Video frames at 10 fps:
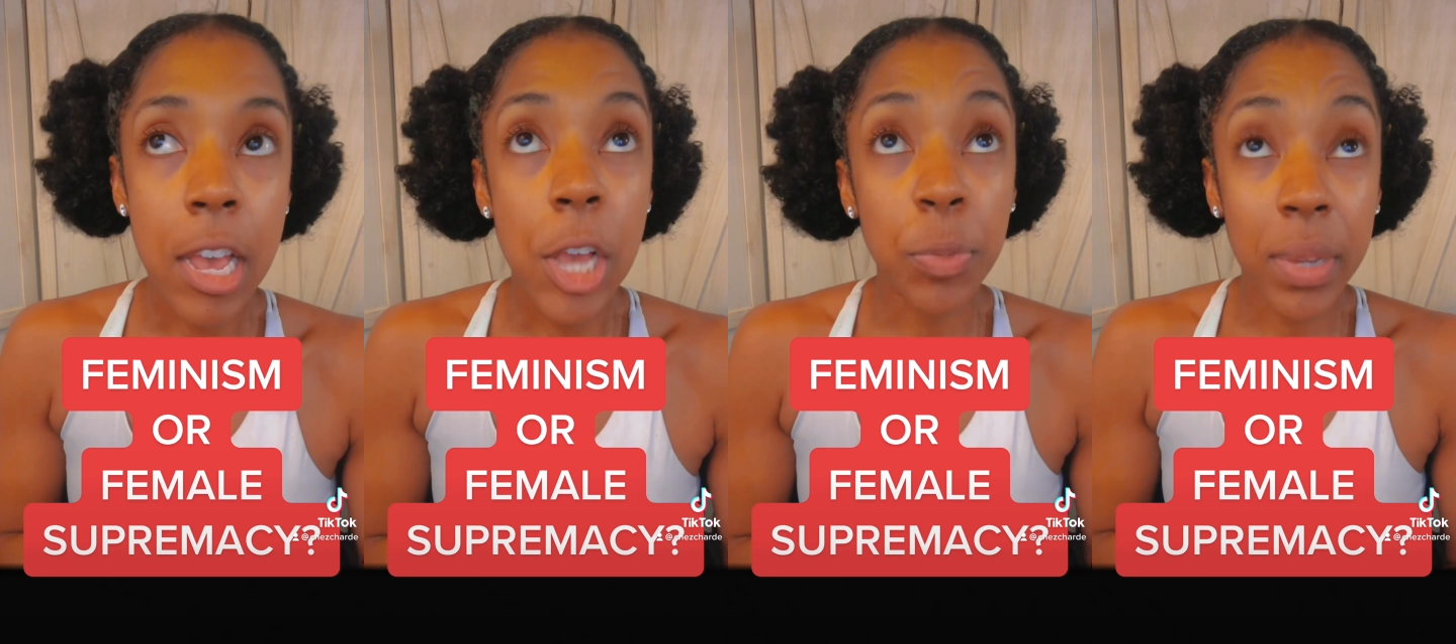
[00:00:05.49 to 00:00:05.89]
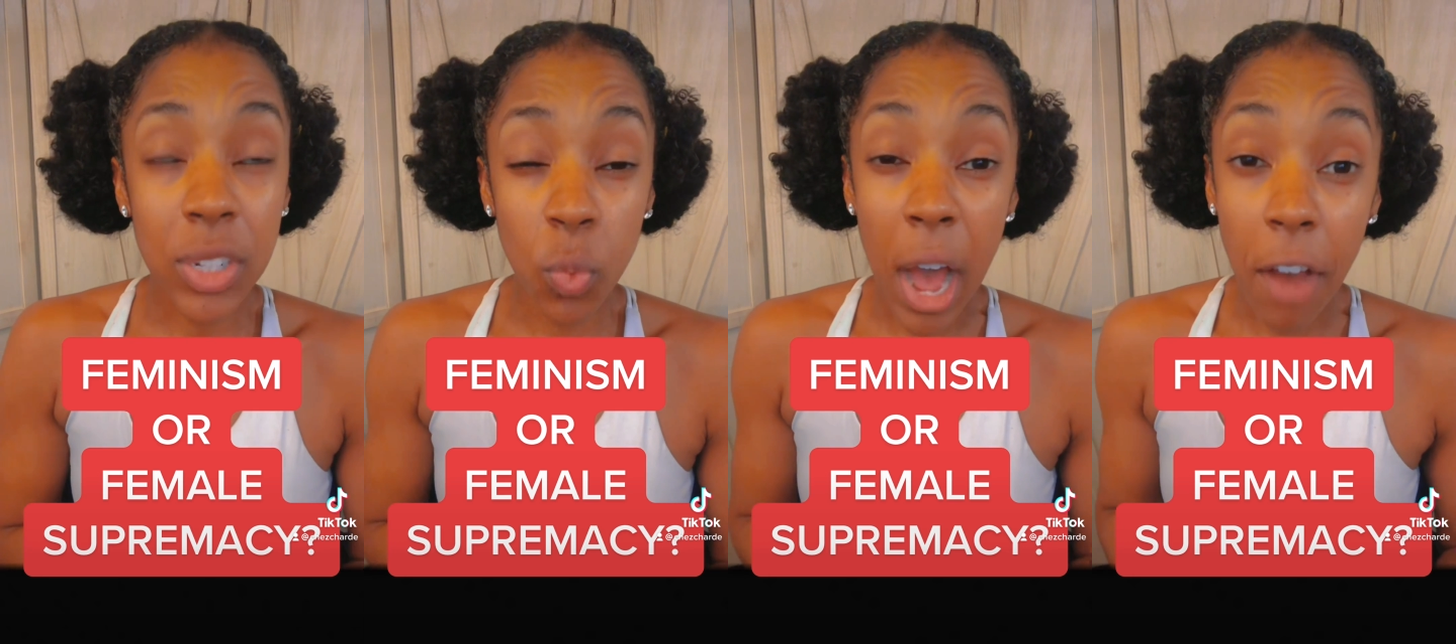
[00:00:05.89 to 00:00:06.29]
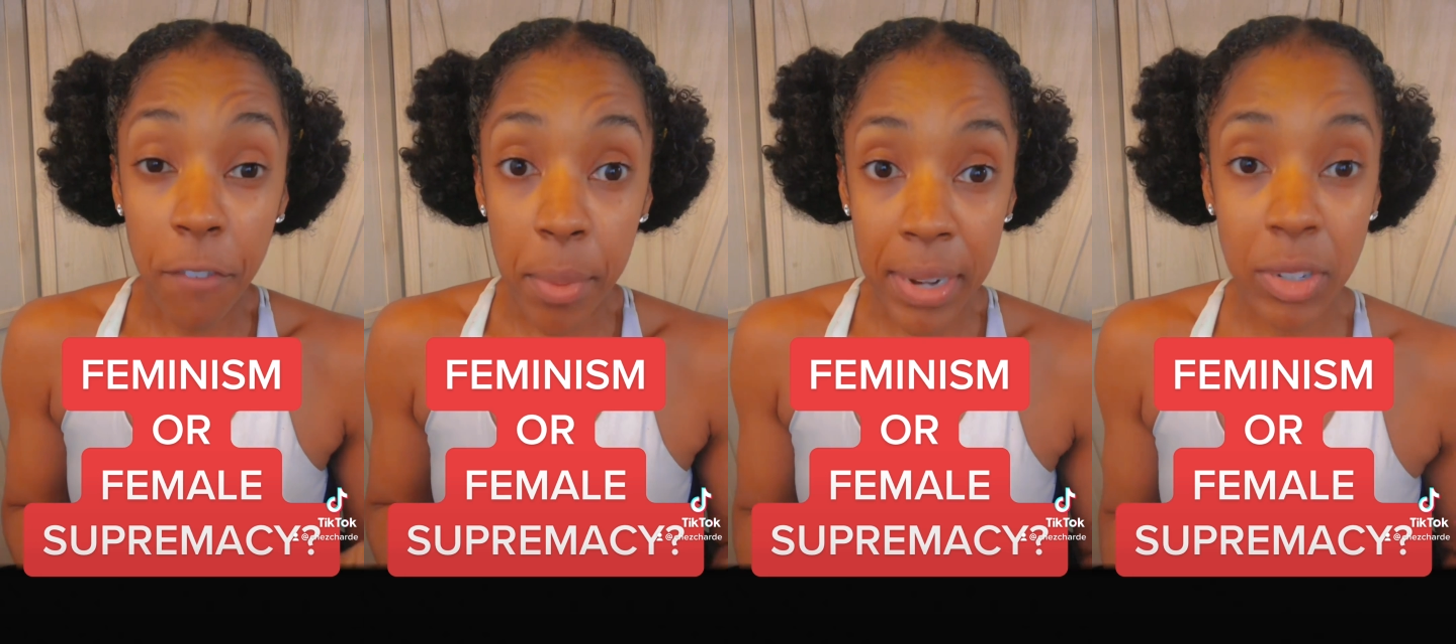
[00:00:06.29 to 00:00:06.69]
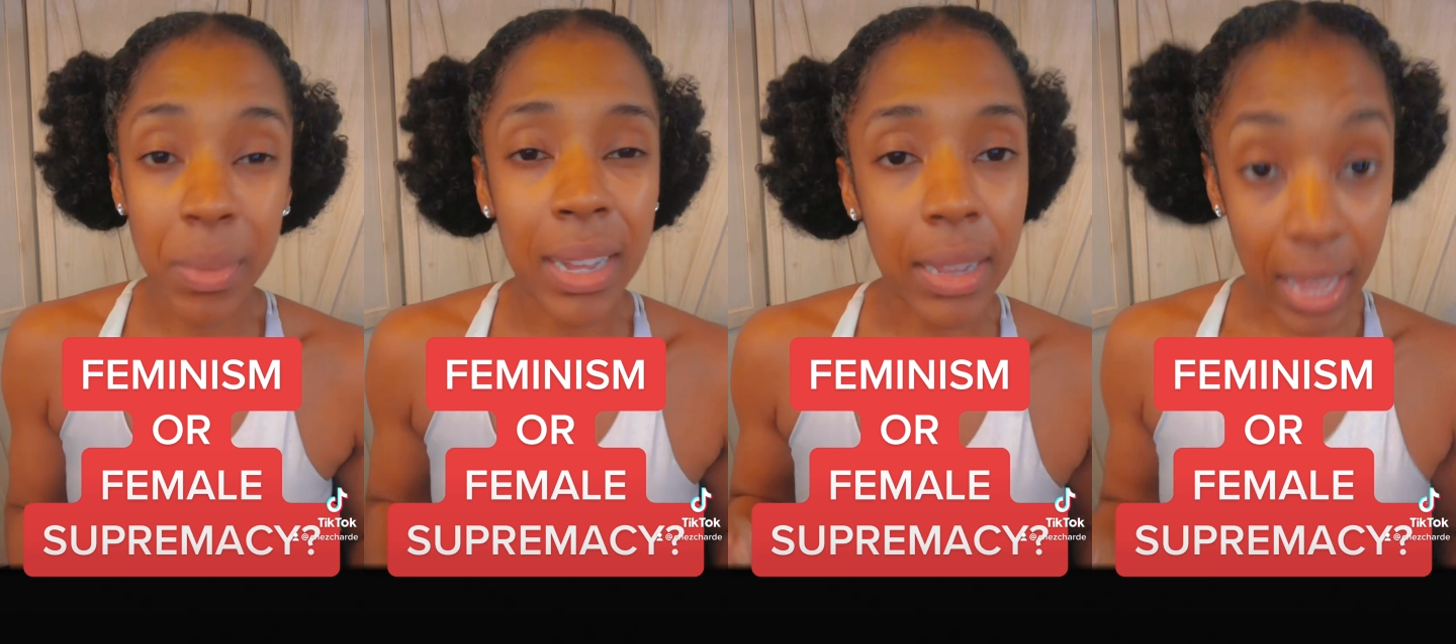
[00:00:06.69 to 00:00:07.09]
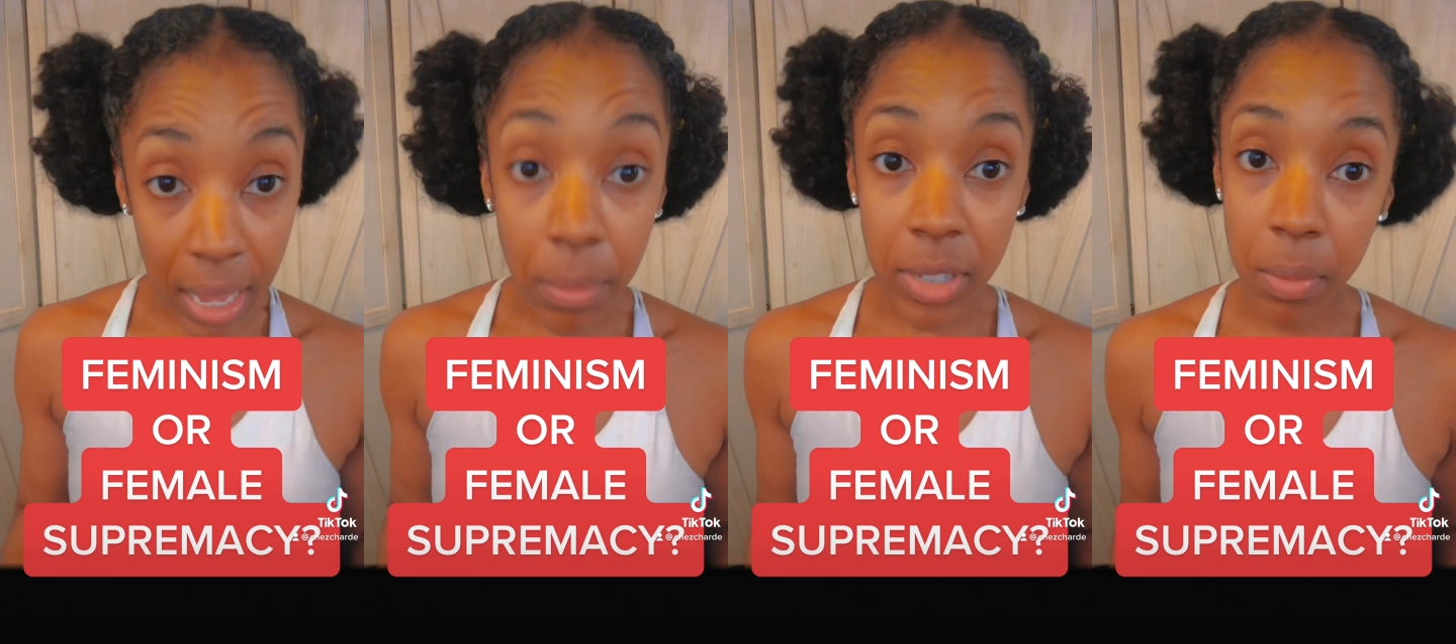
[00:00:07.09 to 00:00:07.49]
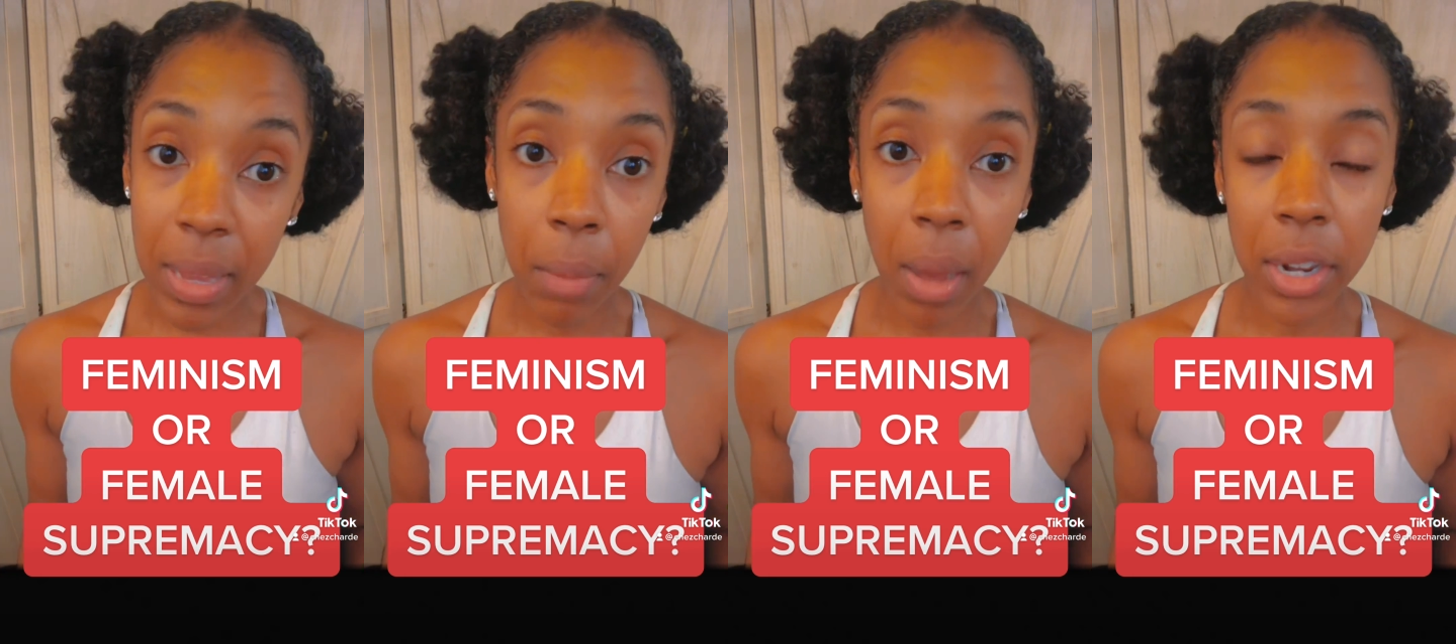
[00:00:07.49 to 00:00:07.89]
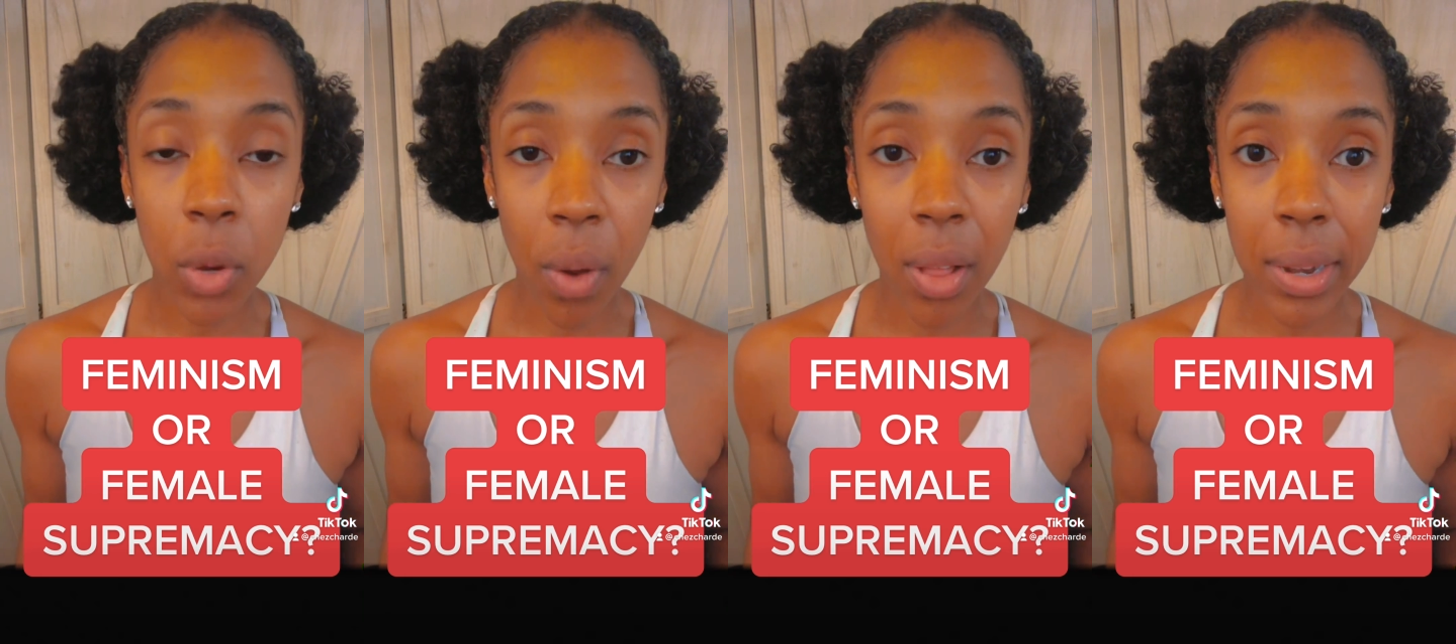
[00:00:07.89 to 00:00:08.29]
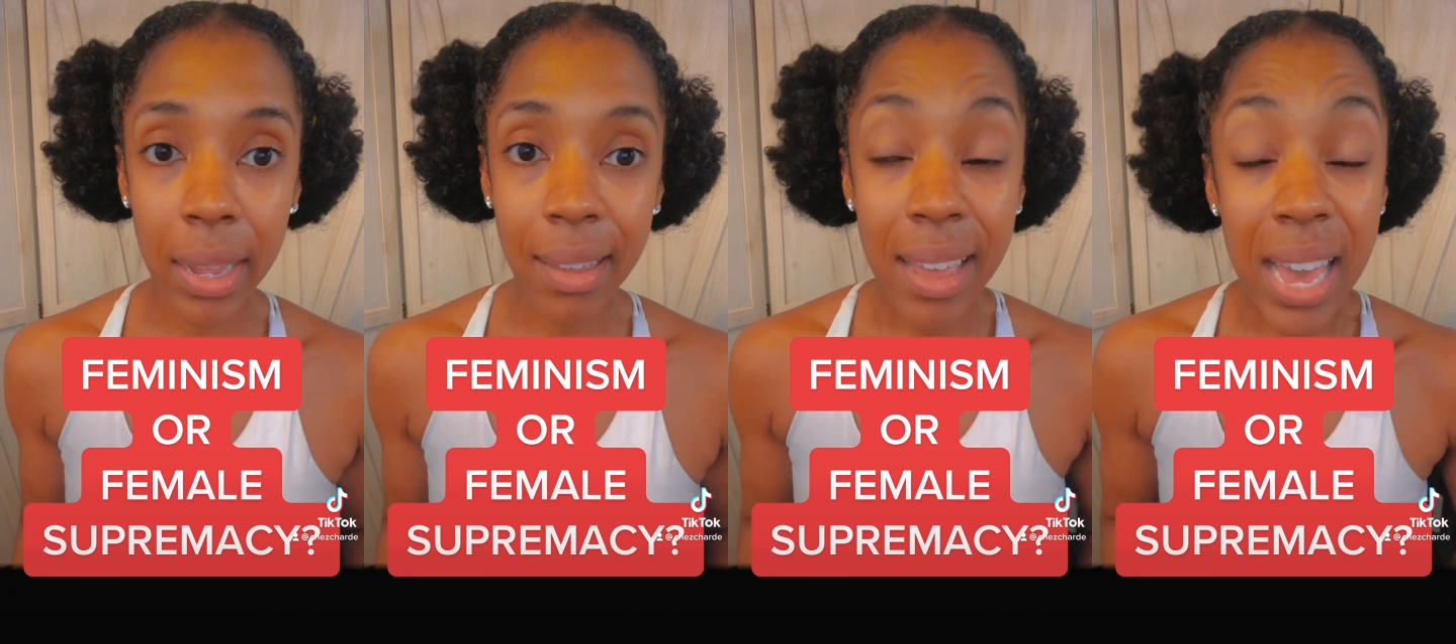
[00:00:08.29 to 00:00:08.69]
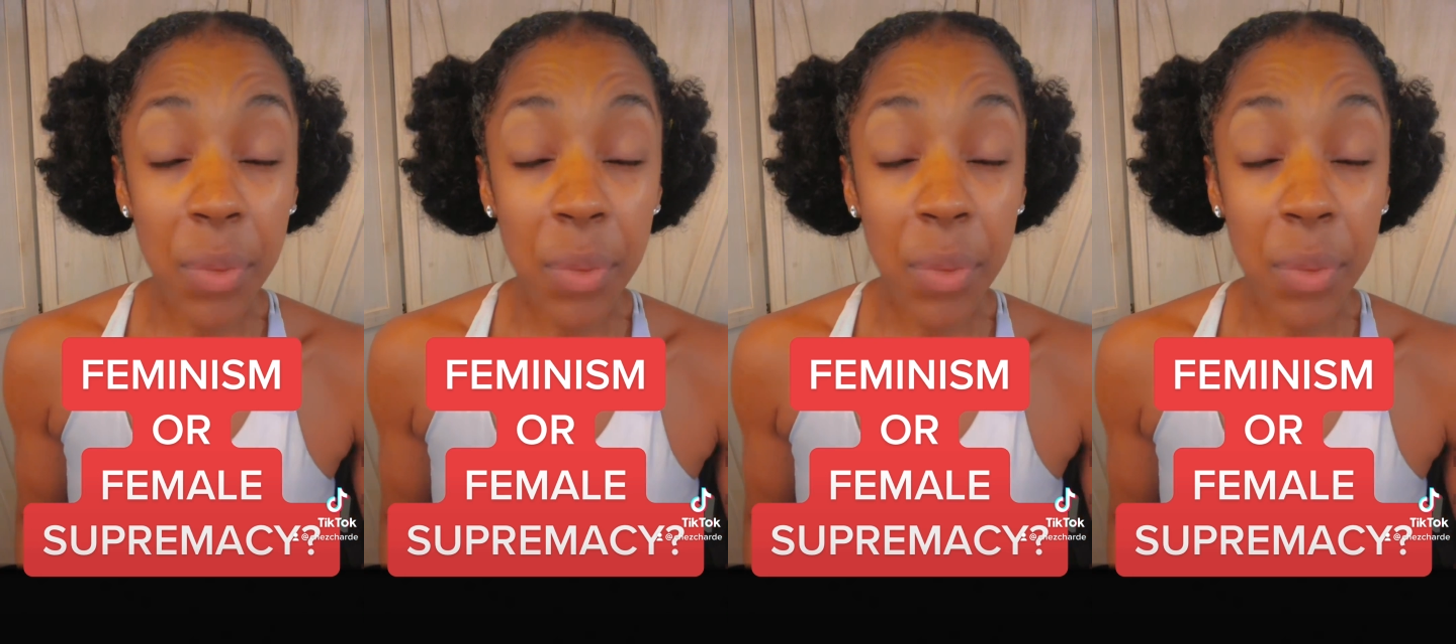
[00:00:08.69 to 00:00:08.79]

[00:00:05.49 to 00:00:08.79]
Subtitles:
is because while feminism claims to be about equality,